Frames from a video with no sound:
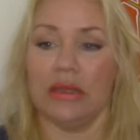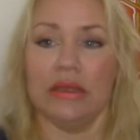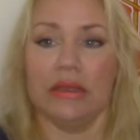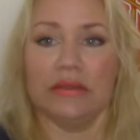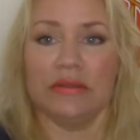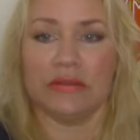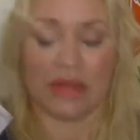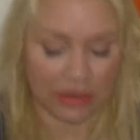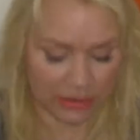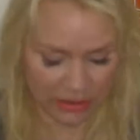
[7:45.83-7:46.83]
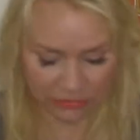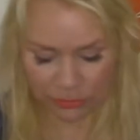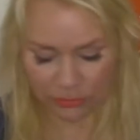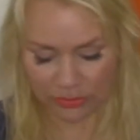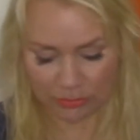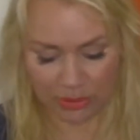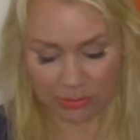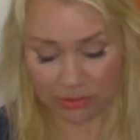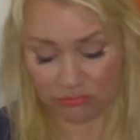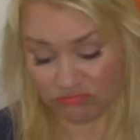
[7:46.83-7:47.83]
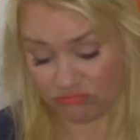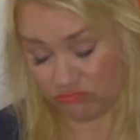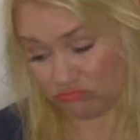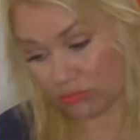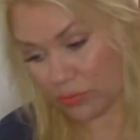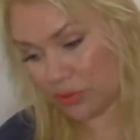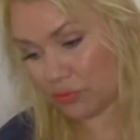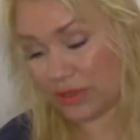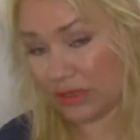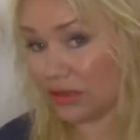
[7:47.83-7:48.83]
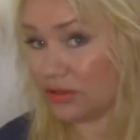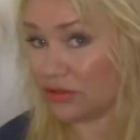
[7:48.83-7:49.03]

And I have used it maybe 3